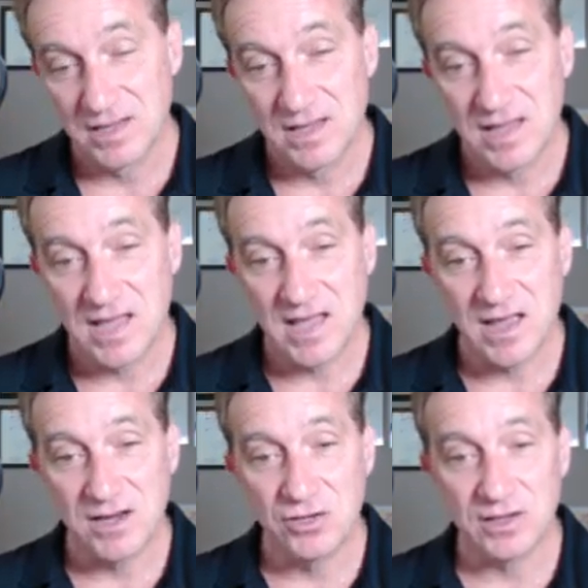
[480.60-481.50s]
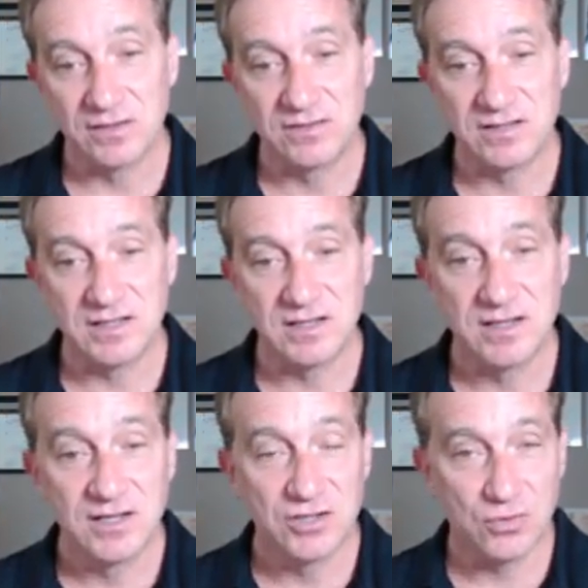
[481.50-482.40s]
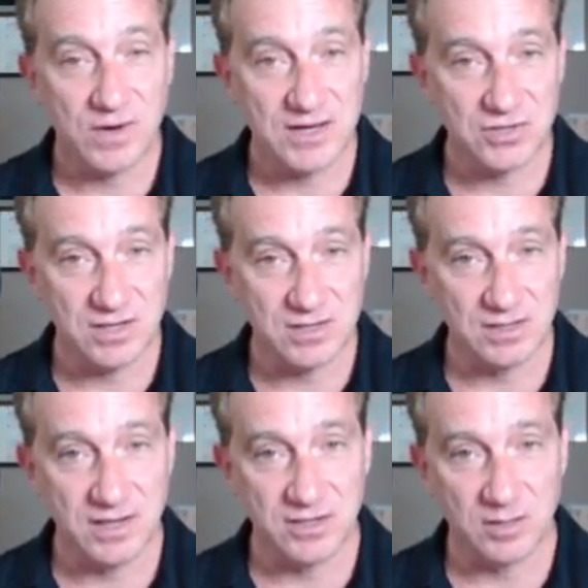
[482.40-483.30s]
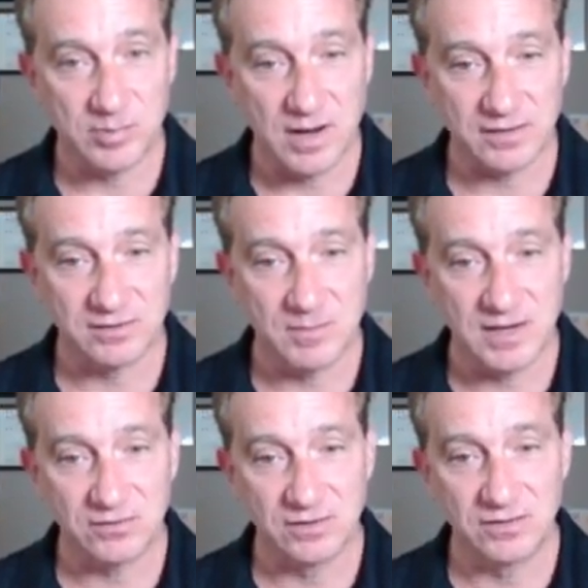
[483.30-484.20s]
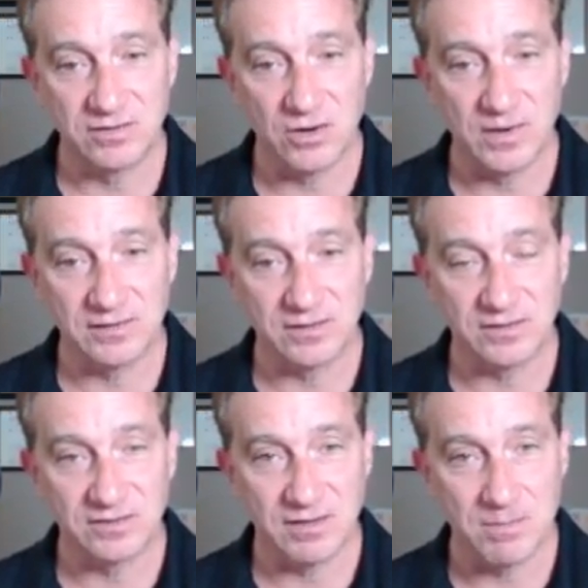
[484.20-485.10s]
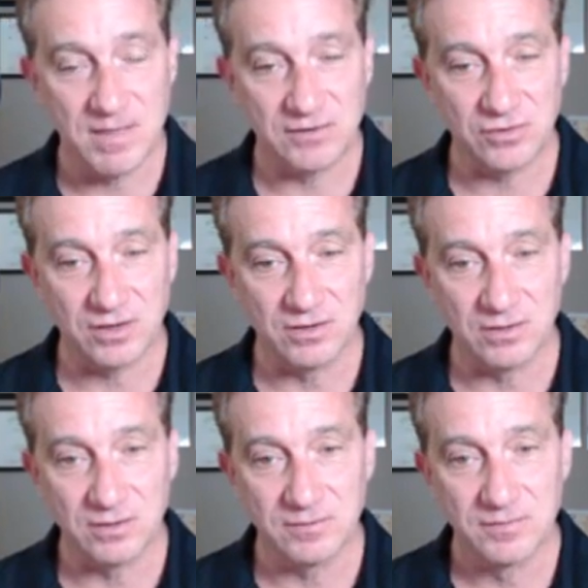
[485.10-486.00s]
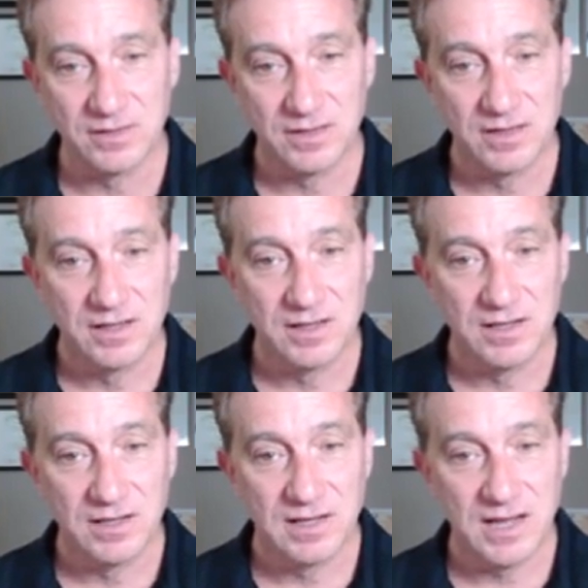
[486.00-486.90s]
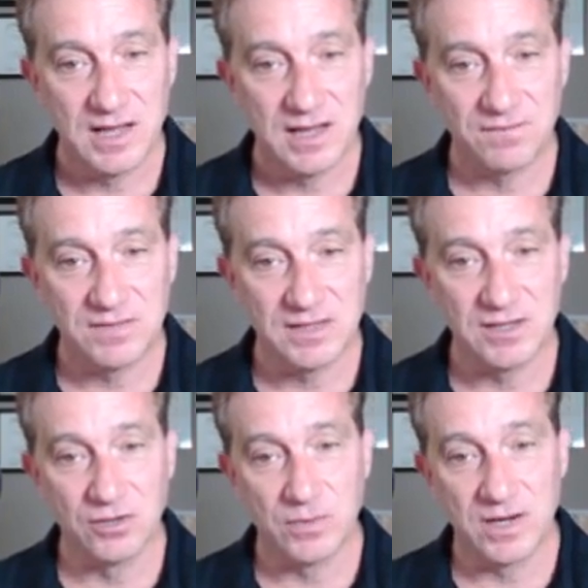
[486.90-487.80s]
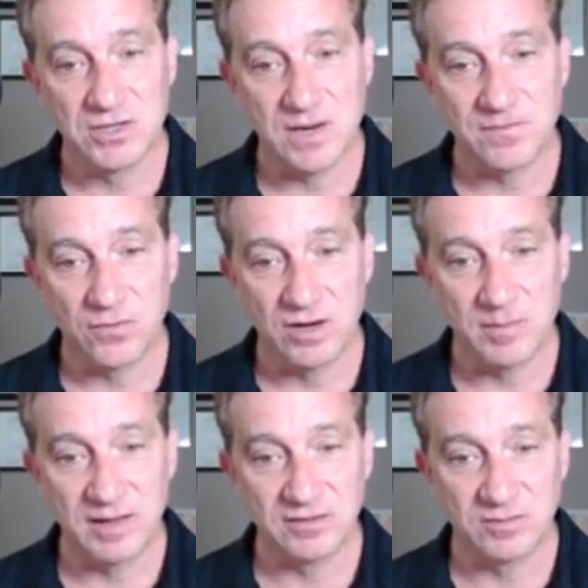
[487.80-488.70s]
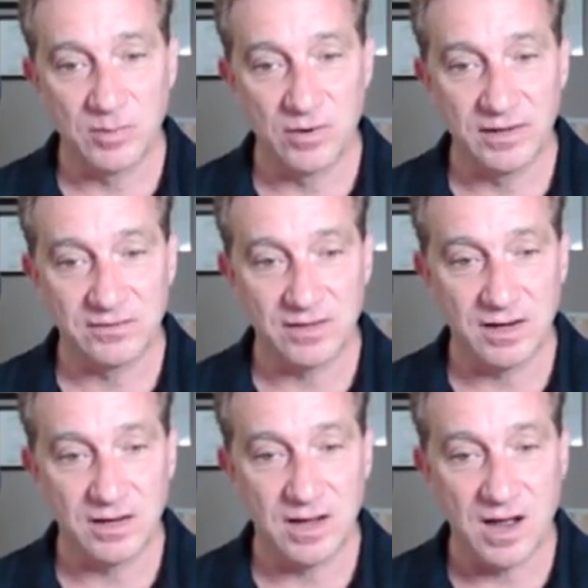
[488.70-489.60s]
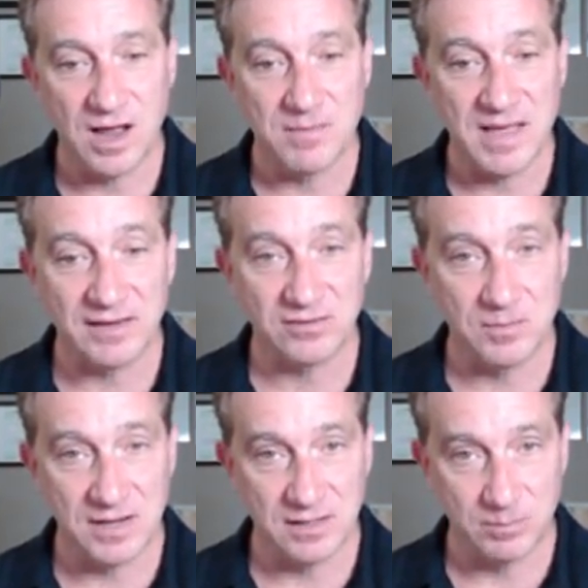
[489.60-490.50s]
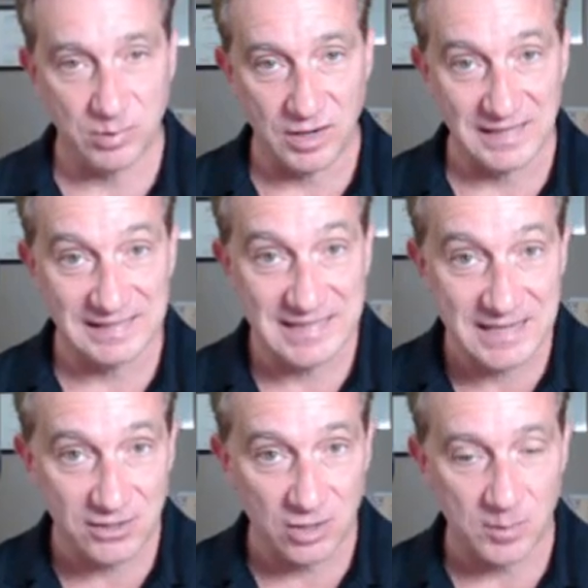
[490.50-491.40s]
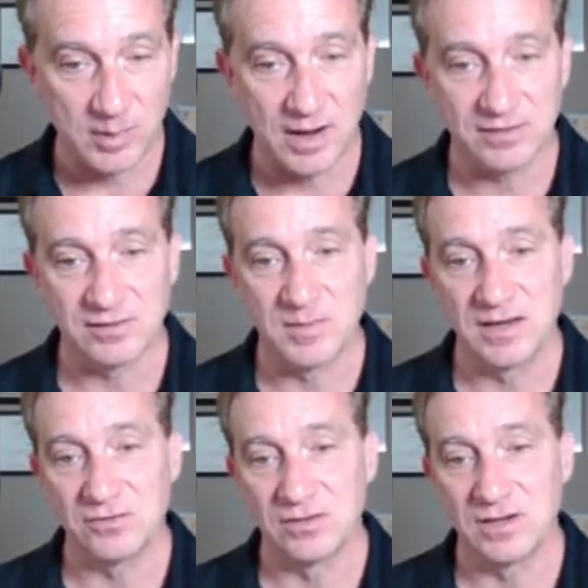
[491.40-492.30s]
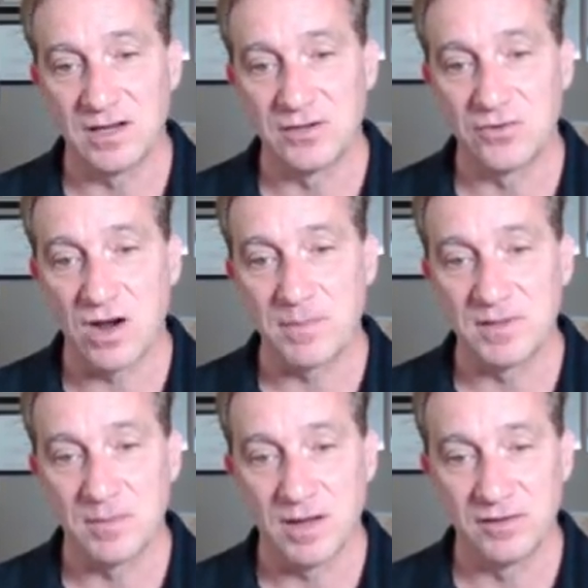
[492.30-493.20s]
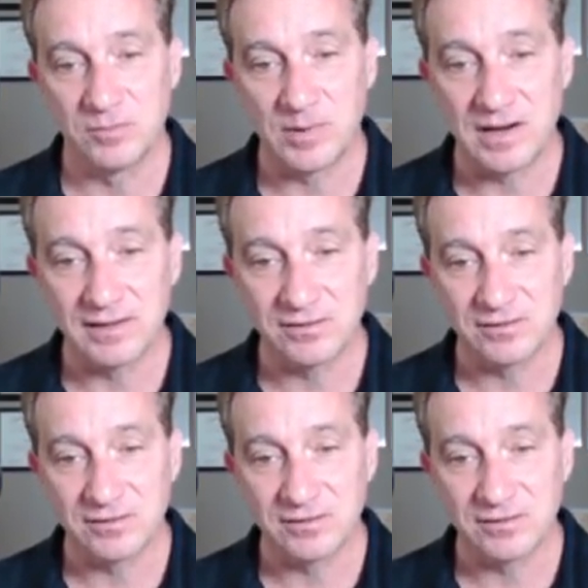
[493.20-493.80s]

And you can see duration is a linear approximation, so it's symmetrical. If the yield were to jump 40 basis points, I'm estimating for a linear approximation a drop in the bond's price